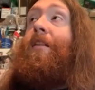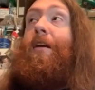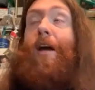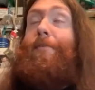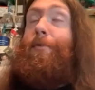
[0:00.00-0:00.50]
then
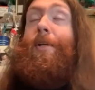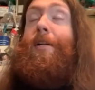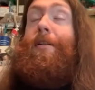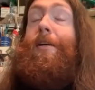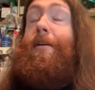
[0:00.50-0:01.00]
after we
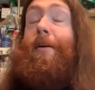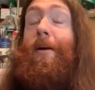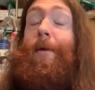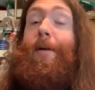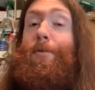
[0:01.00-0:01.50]
get done here,
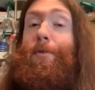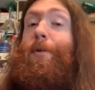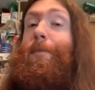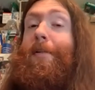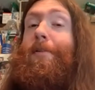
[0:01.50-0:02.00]
I'm actually going
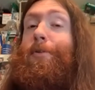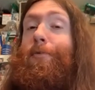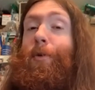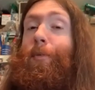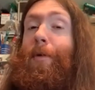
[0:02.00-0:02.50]
to message a
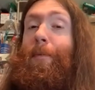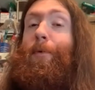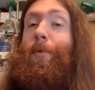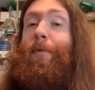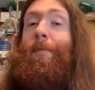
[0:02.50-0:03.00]
few
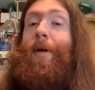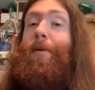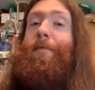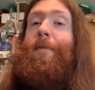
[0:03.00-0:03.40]
people about